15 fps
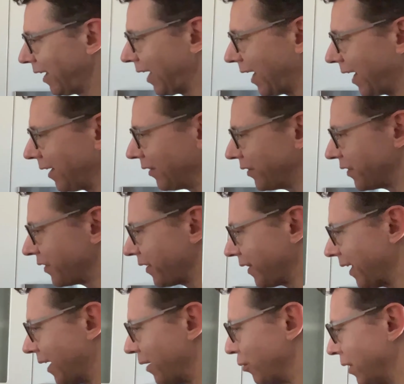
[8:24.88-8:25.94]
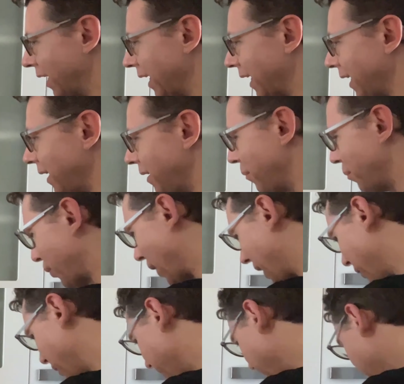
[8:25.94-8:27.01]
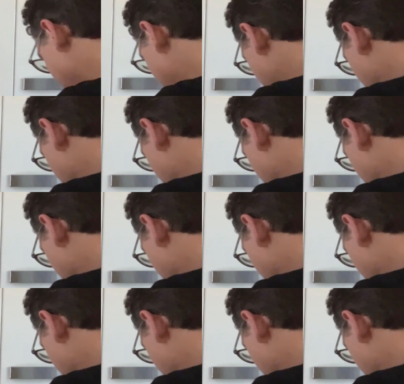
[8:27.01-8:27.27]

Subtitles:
and they're really proud of this